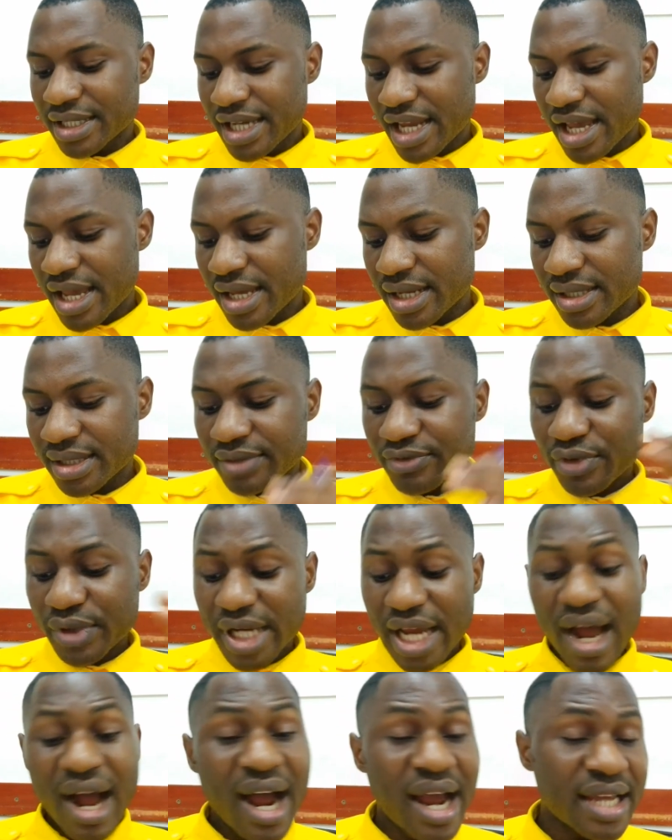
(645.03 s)
Then
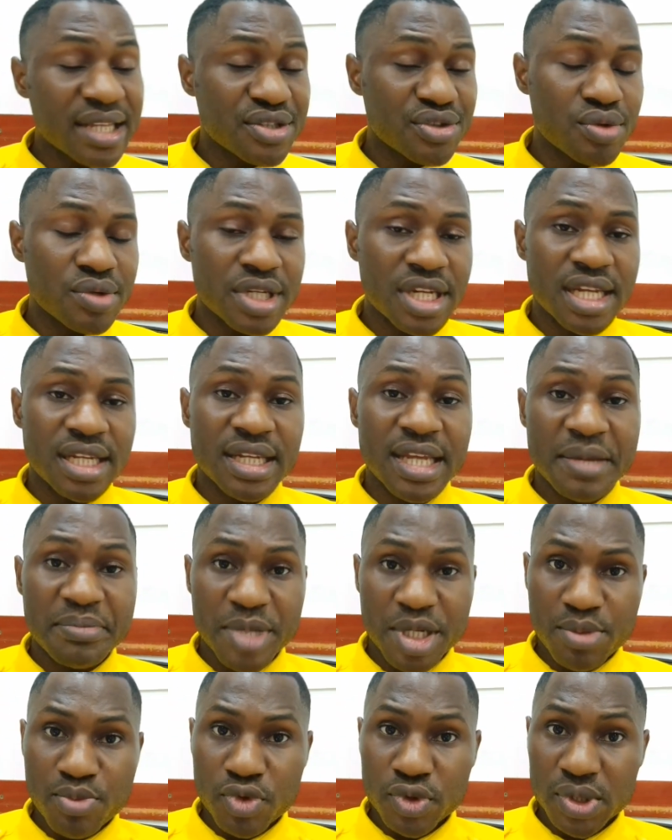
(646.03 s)
for the IELTS, you need
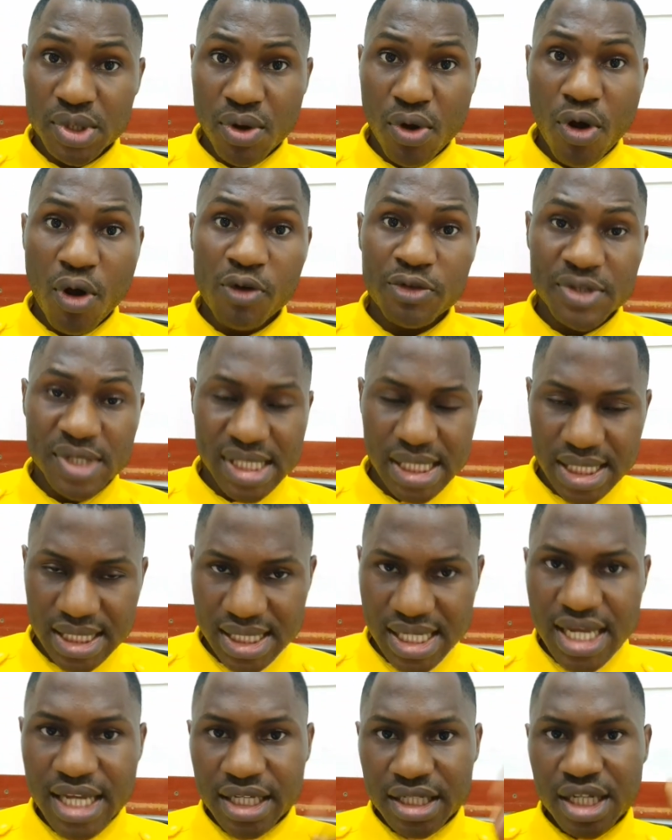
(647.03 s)
a minimum score of
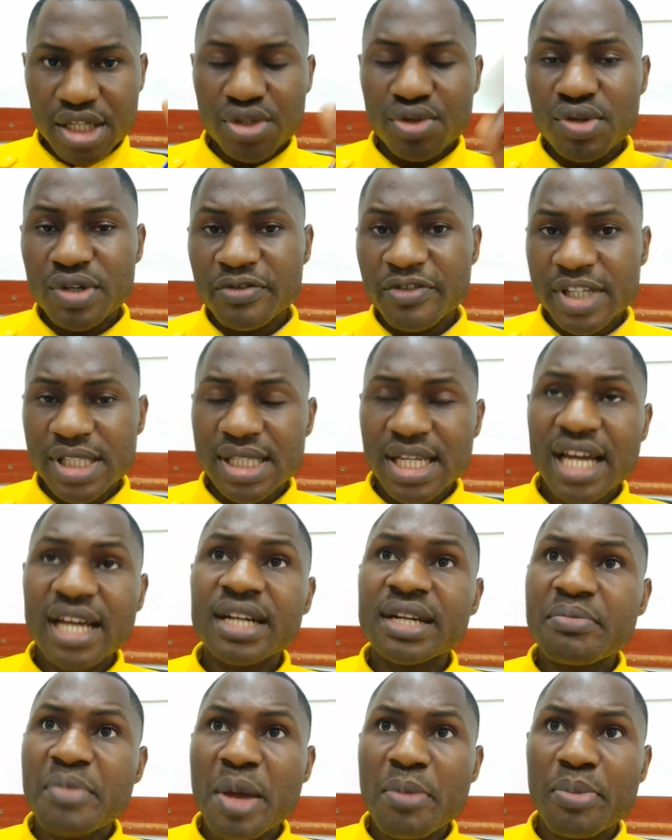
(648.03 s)
6. This university,
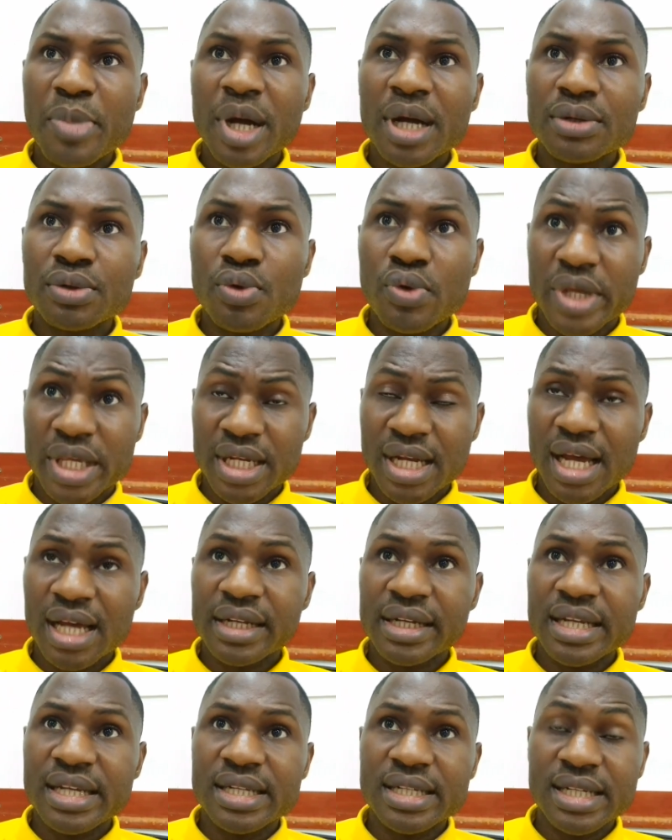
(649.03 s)
I remember looking
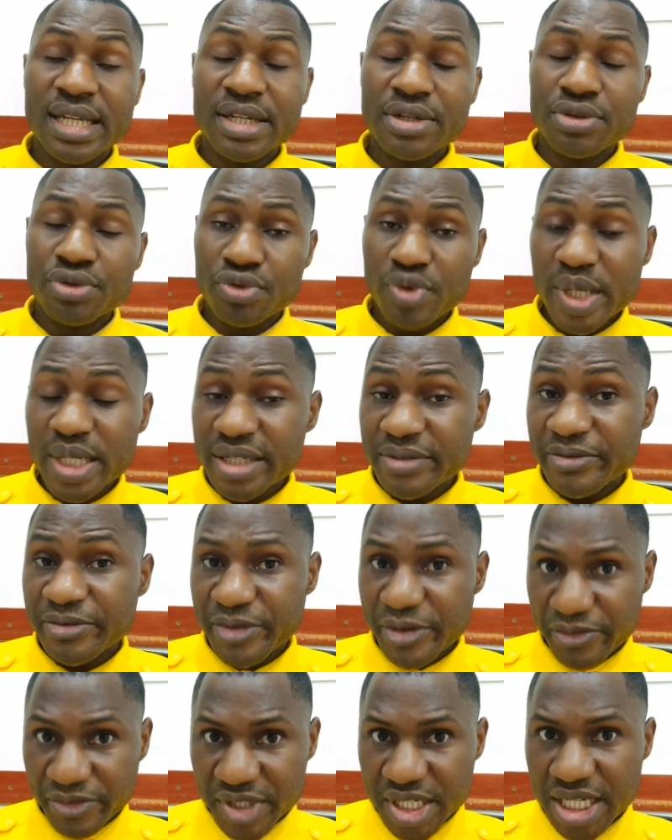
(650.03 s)
at it in
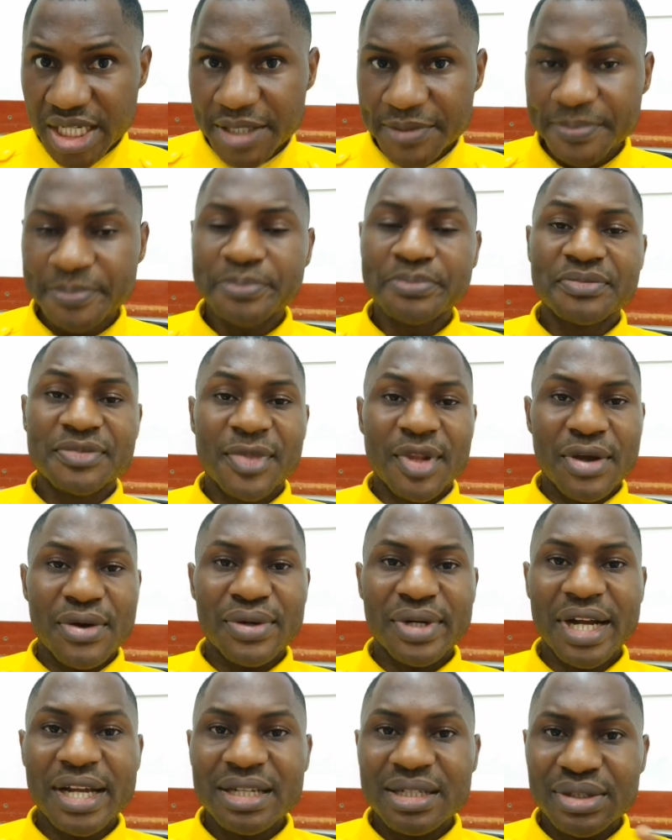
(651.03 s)
2015,
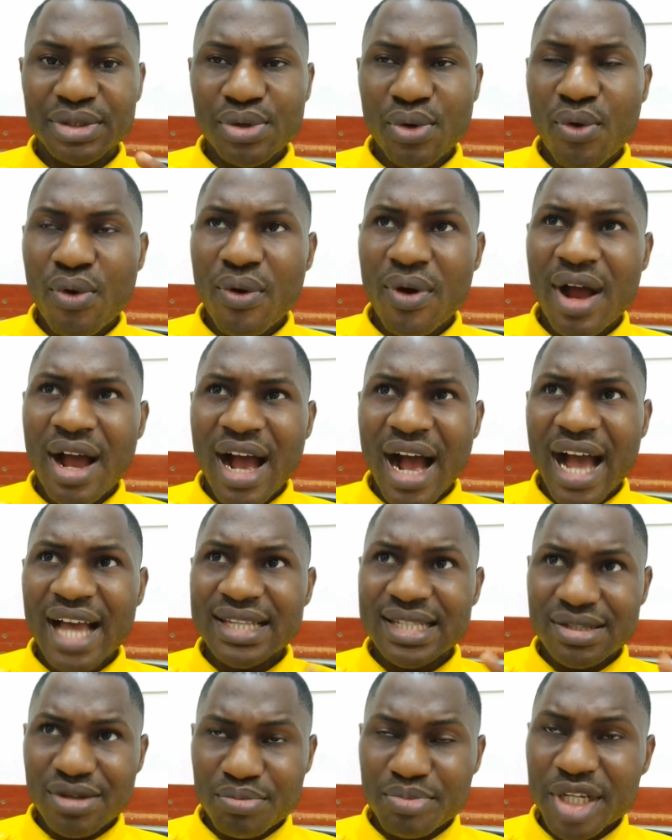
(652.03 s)
all right, though
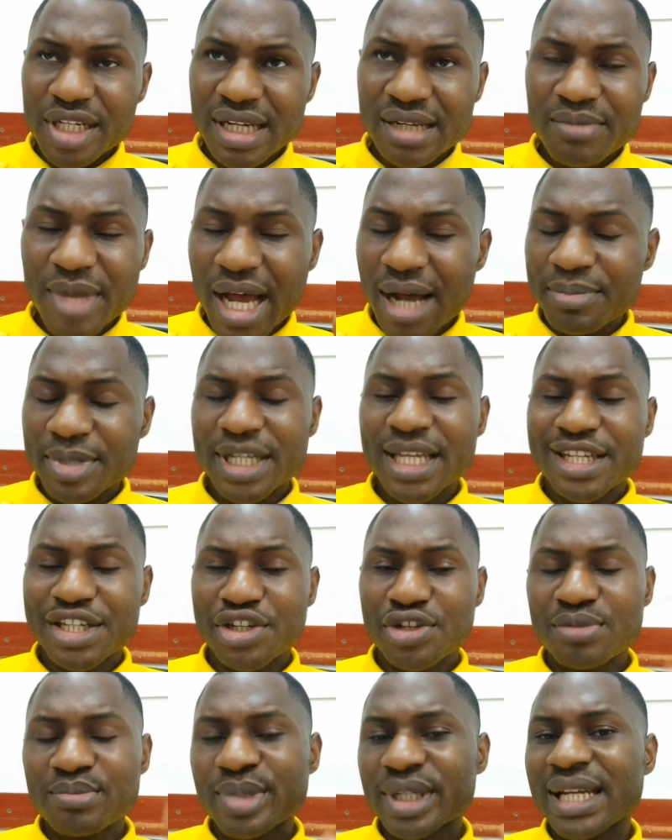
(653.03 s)
I submitted my
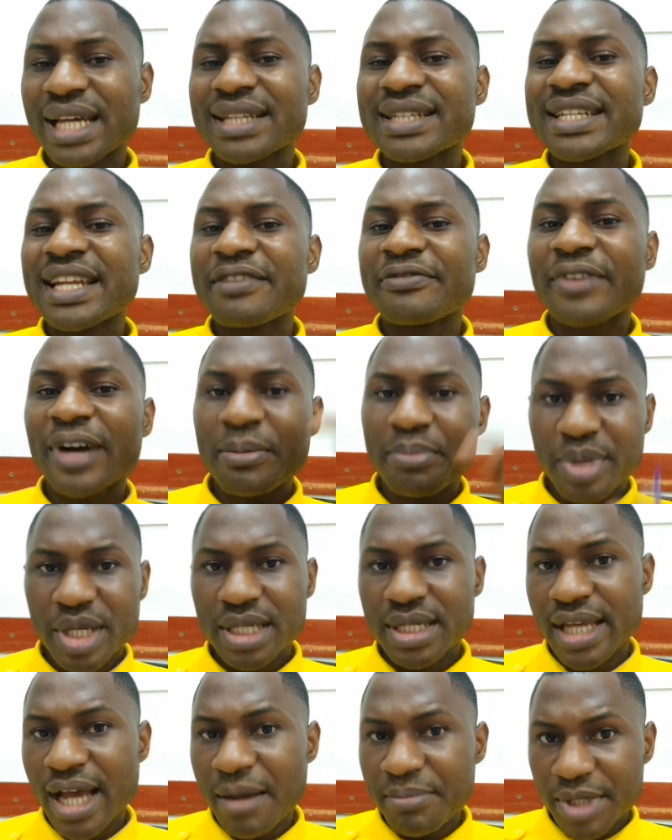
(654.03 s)
application, but I never
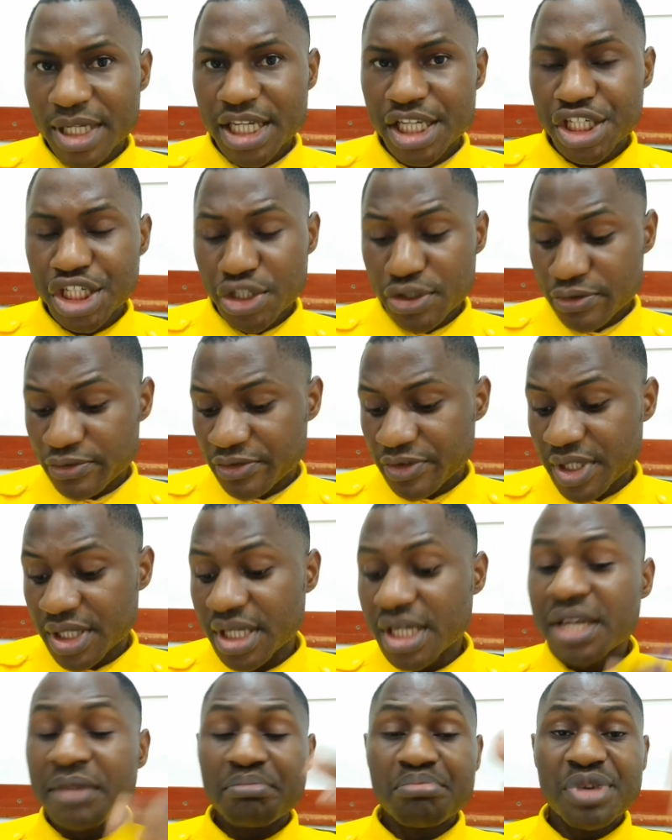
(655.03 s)
paid the application
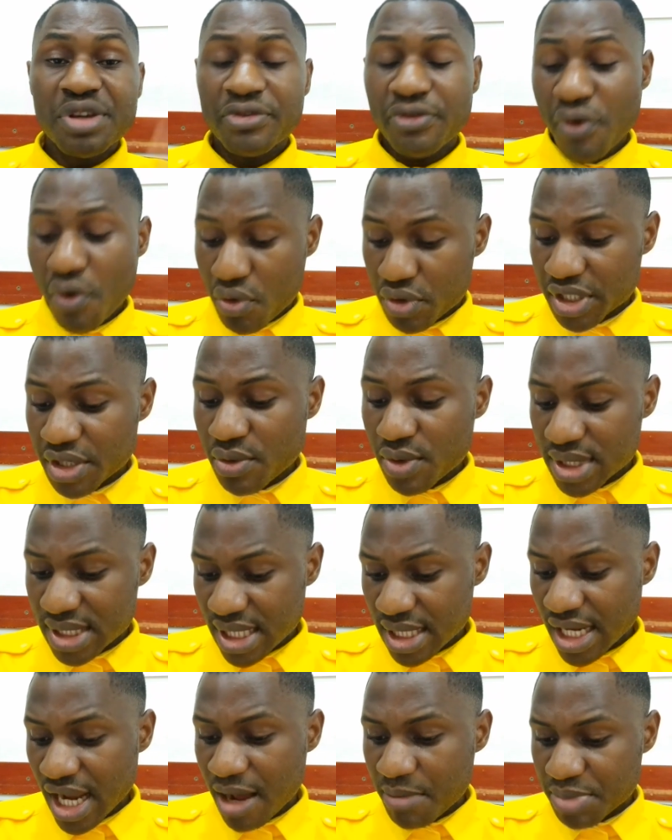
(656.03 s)
fee. Before, there
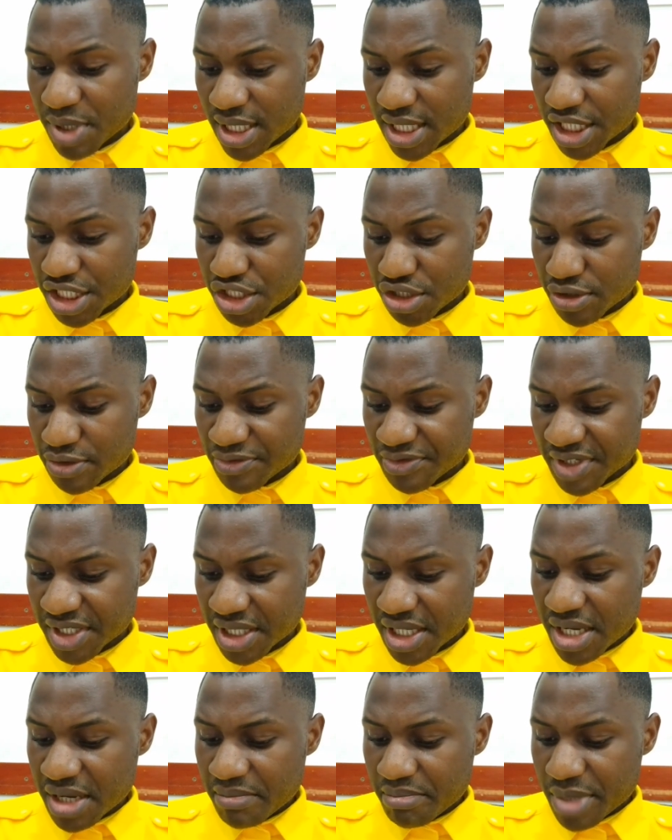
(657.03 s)
was an application
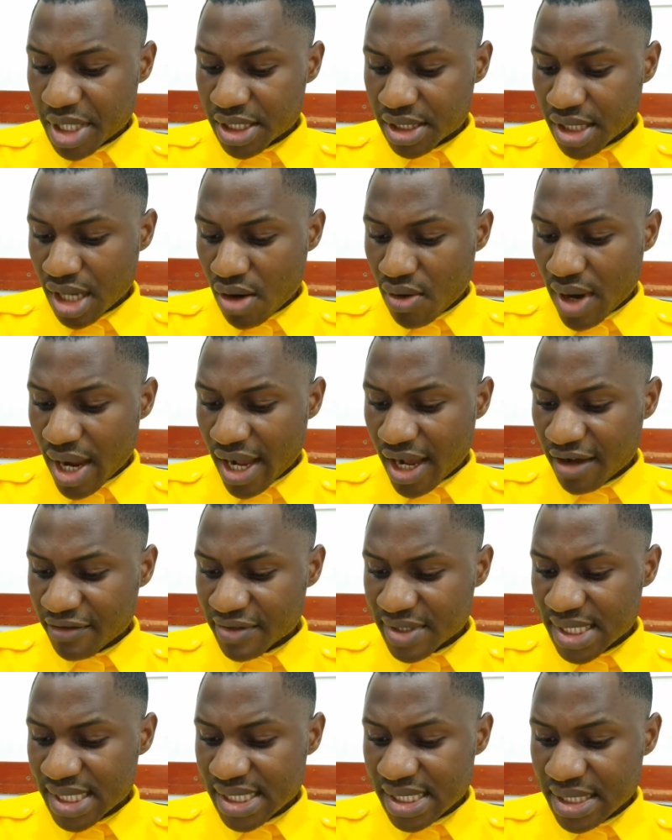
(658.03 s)
fee, but now I
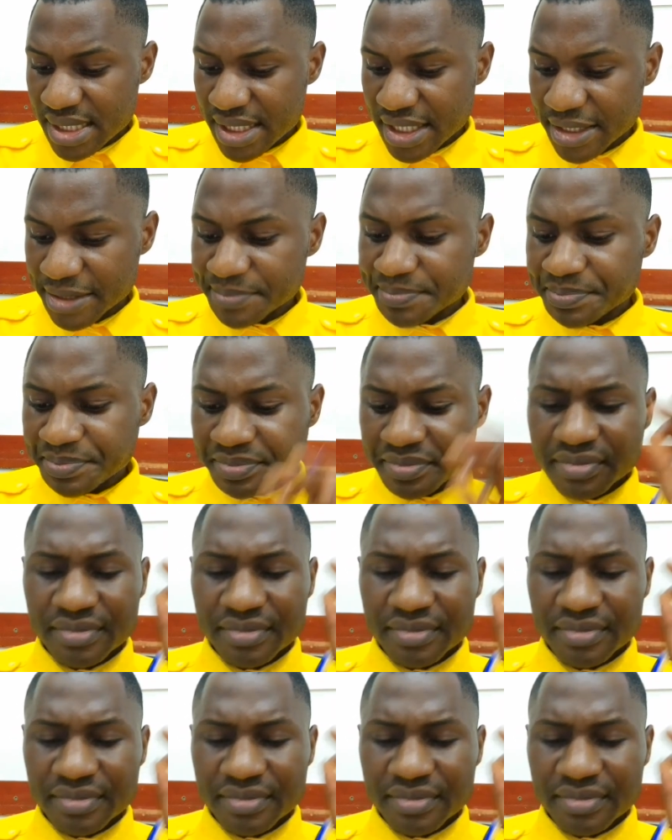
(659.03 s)
haven't seen it.